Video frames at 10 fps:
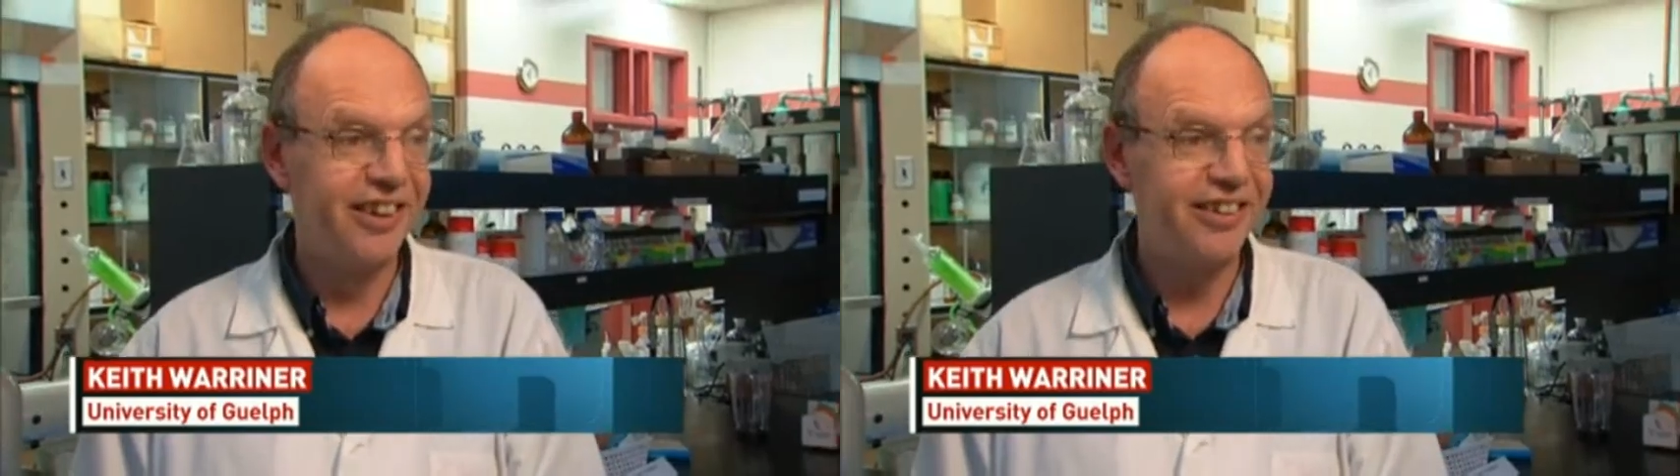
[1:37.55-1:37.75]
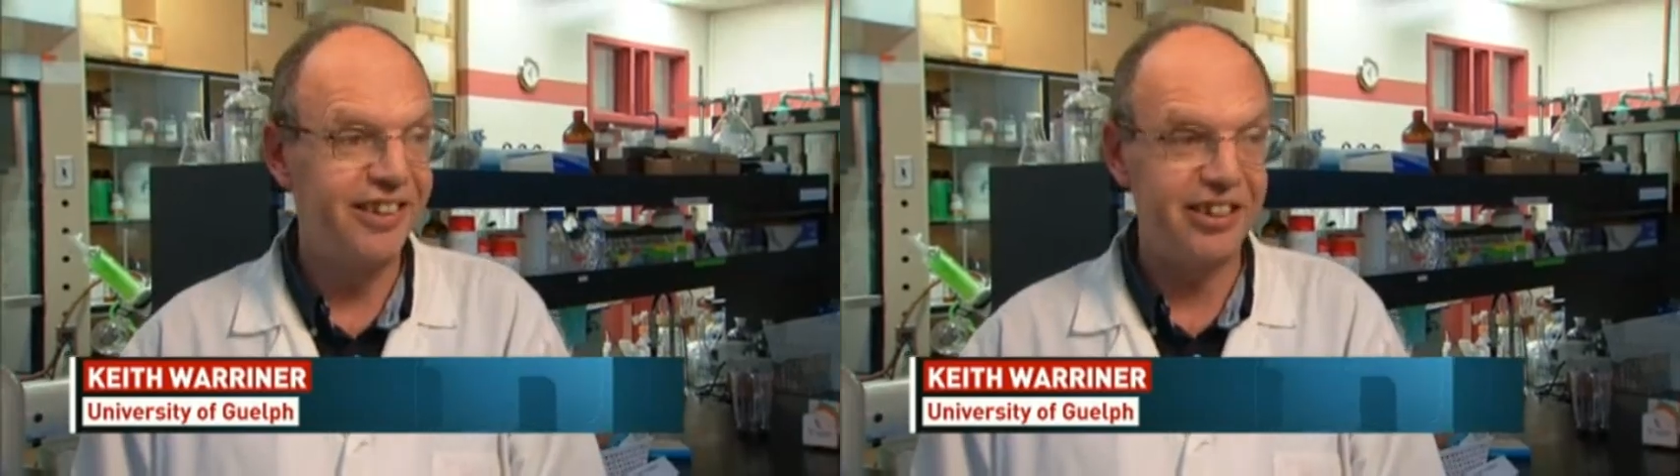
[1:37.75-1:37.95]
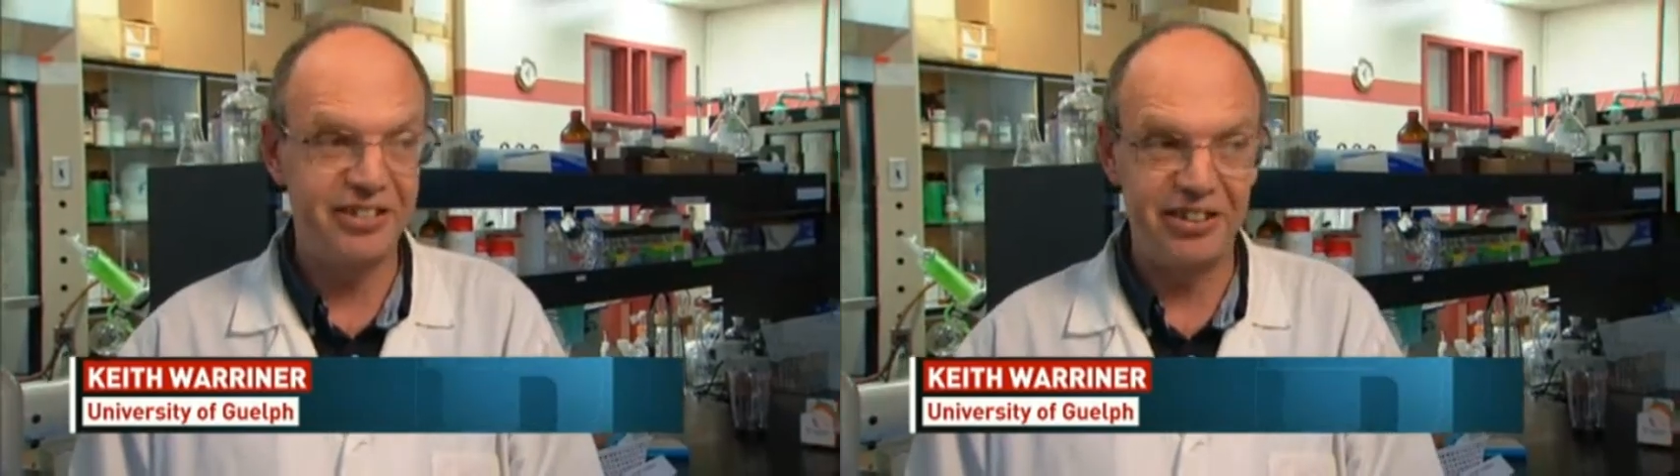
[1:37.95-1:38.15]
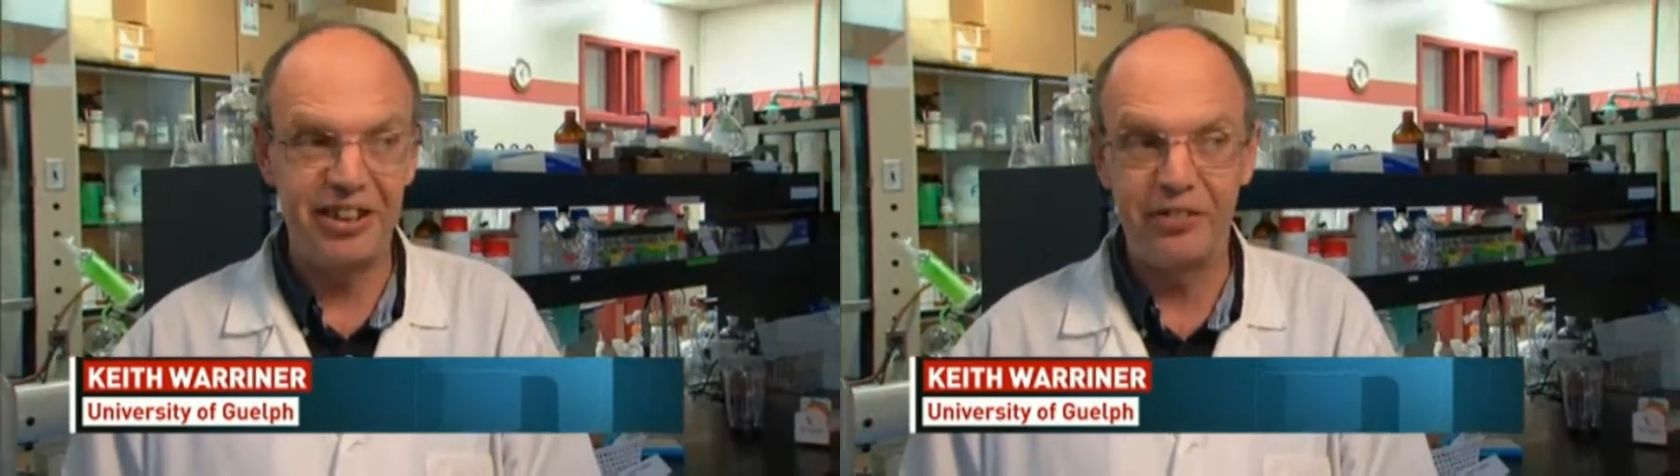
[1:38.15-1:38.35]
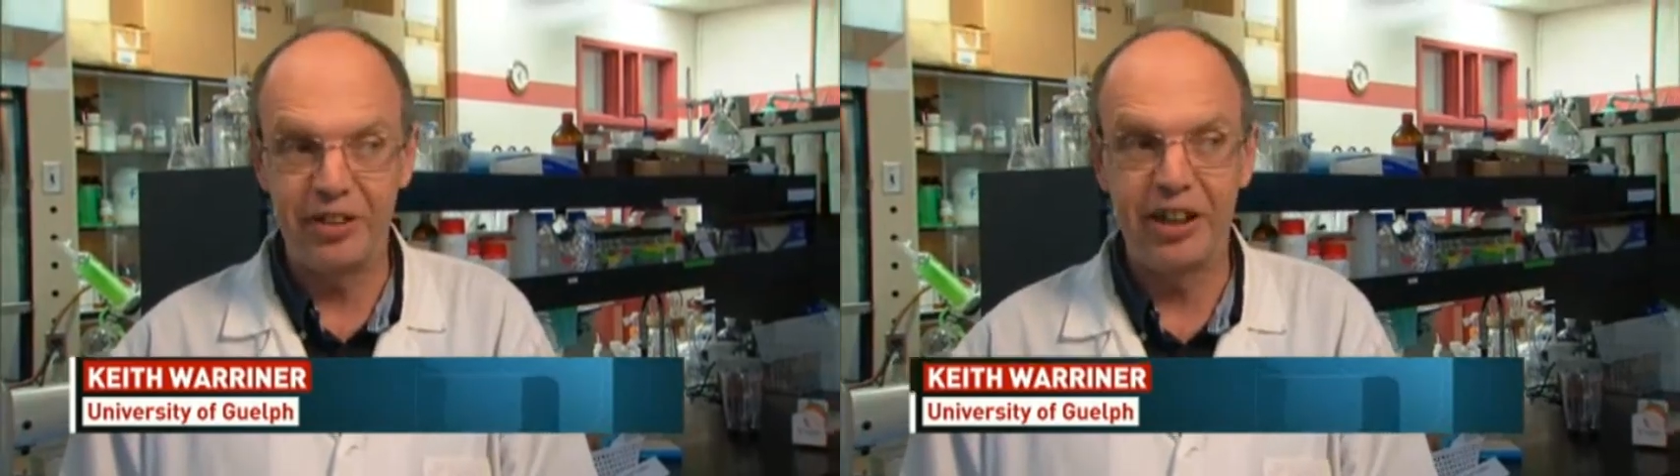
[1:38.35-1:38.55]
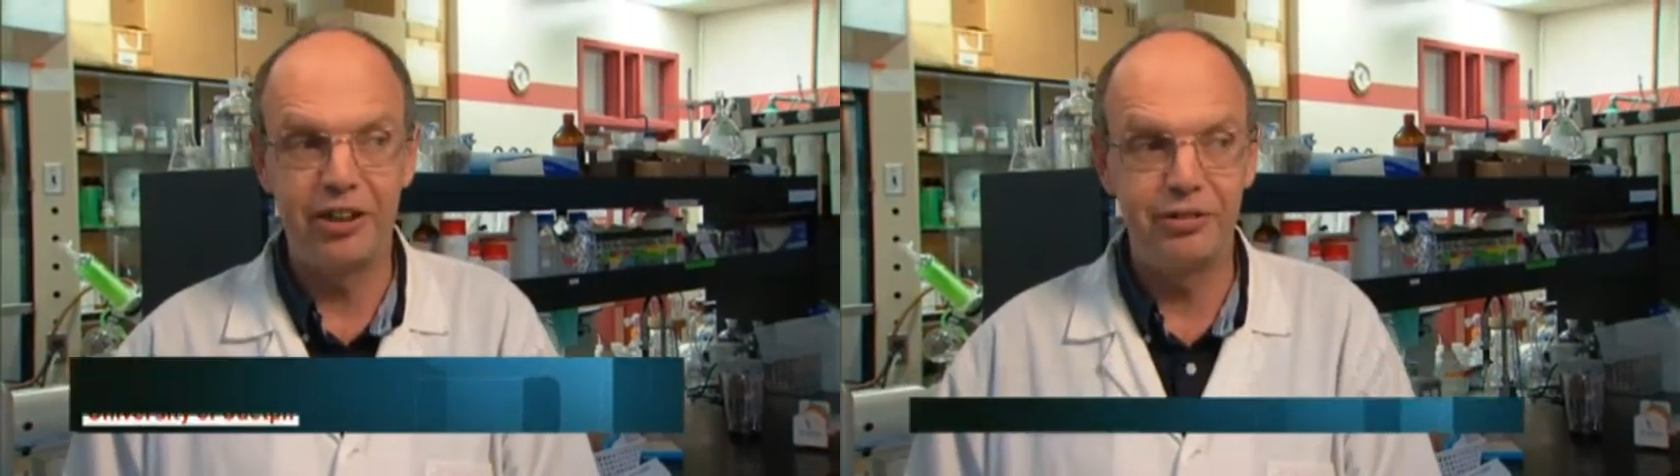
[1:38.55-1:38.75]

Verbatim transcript: that's a definite health